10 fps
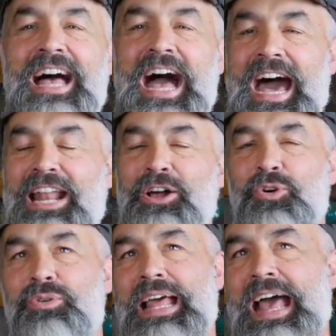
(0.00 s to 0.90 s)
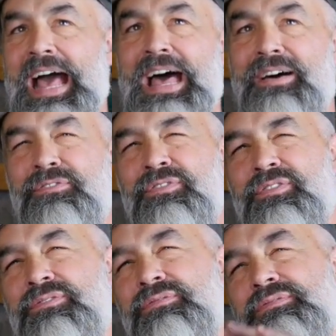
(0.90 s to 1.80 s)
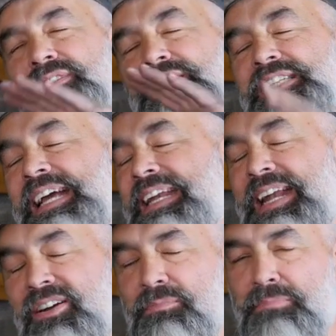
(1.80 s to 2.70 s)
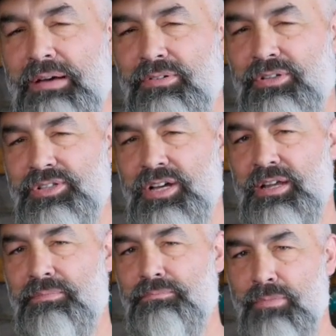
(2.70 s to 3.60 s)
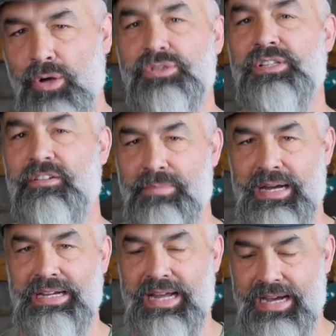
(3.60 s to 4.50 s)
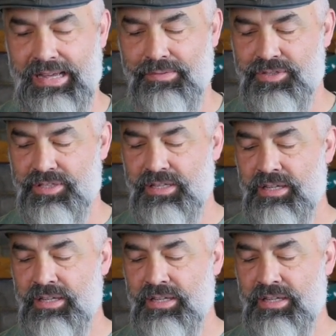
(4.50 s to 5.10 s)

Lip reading: I don't have secondary bevels on most of my knives.